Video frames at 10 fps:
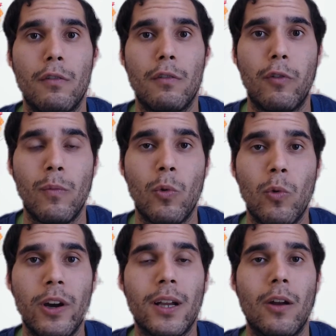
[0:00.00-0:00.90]
From
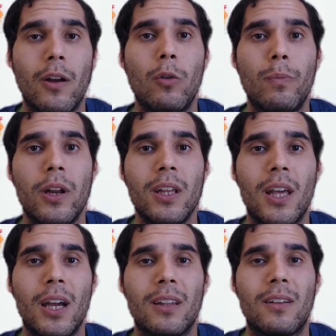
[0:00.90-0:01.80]
where can our body
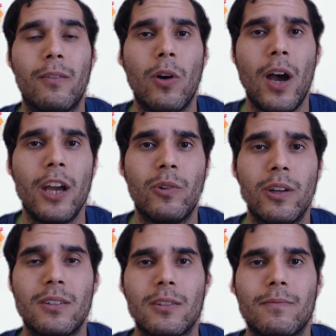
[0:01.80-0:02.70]
get
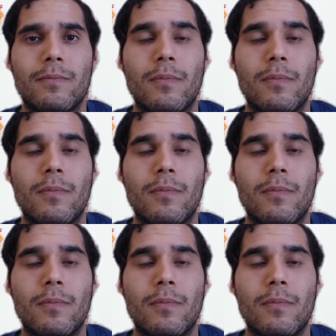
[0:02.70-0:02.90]
carbohydrates?